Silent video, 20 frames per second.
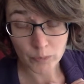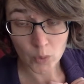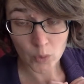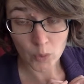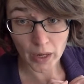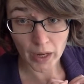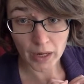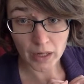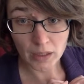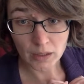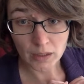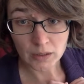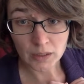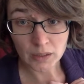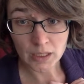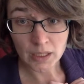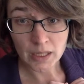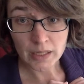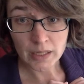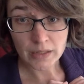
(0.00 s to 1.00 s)
Okay?
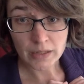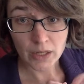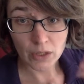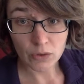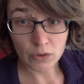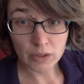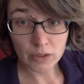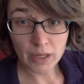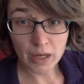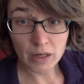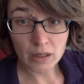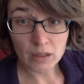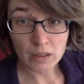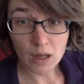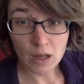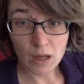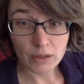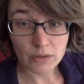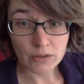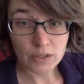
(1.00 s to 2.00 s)
Take good care.
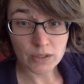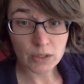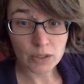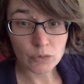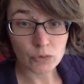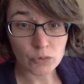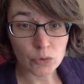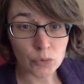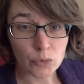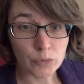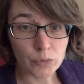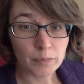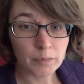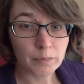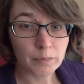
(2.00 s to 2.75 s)
I'll see you soon.